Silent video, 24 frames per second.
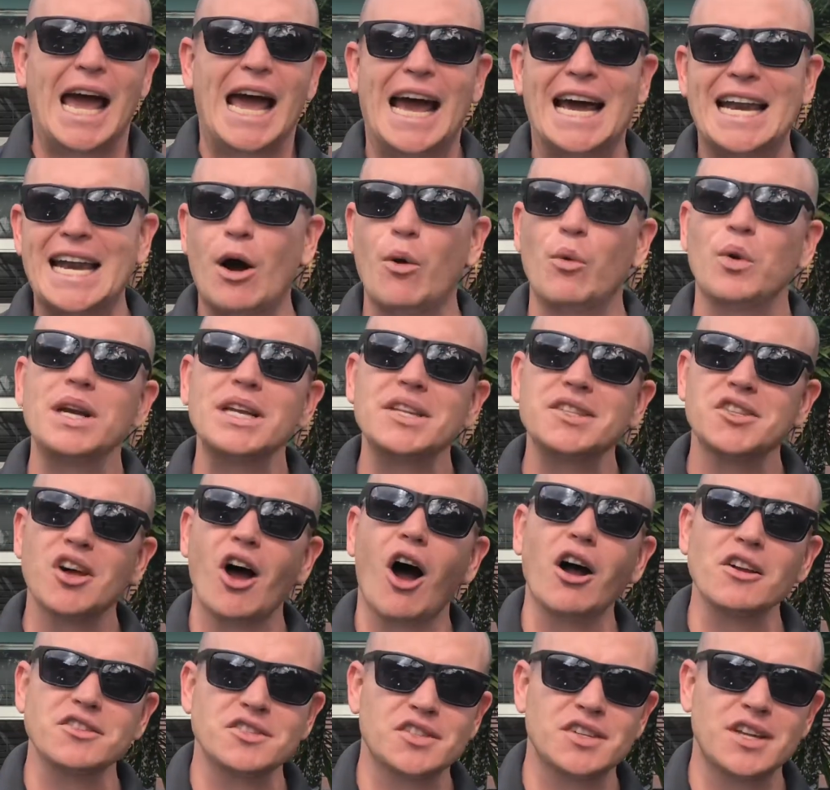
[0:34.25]
and I want to
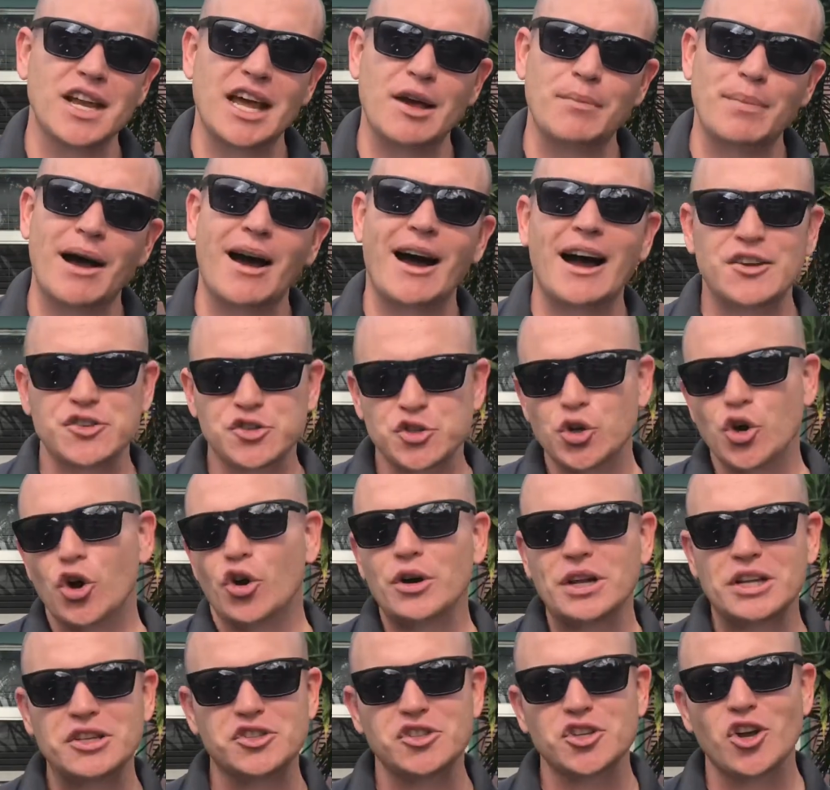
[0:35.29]
talk today about, as you
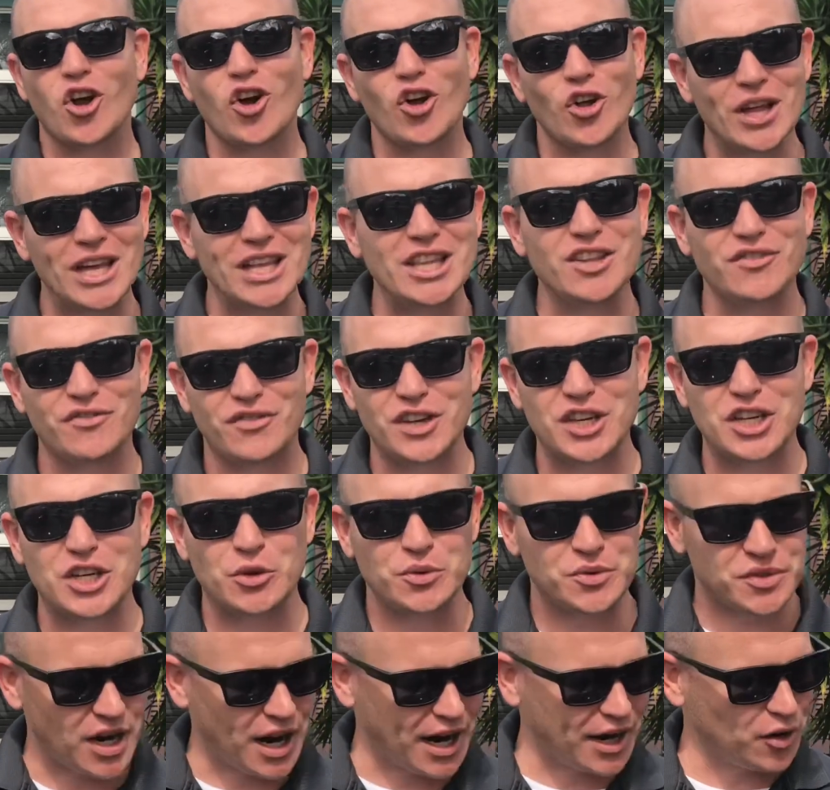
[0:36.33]
already saw in the video
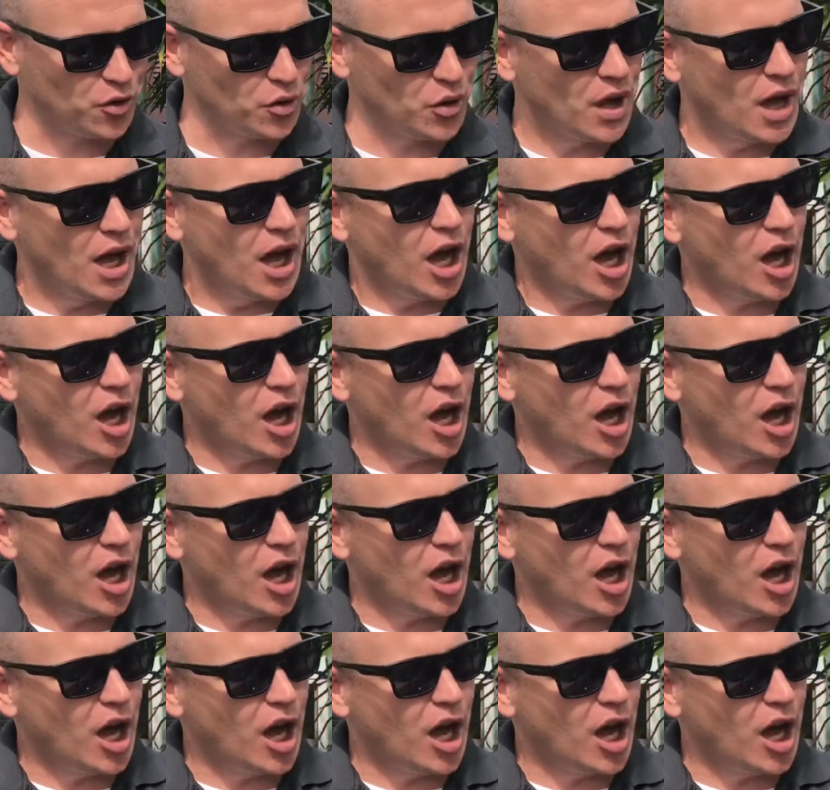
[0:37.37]
title,